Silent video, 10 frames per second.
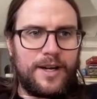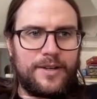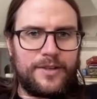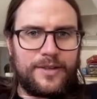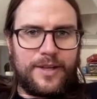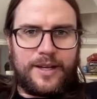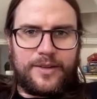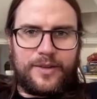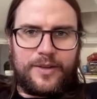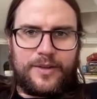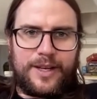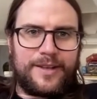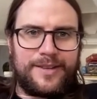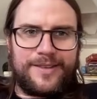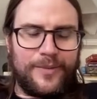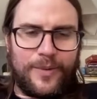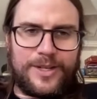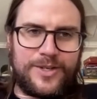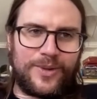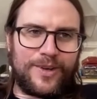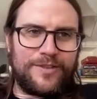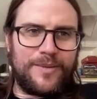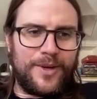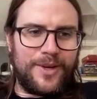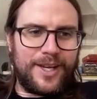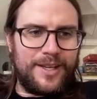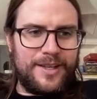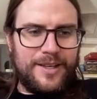I don't like, what did you learn from doing it?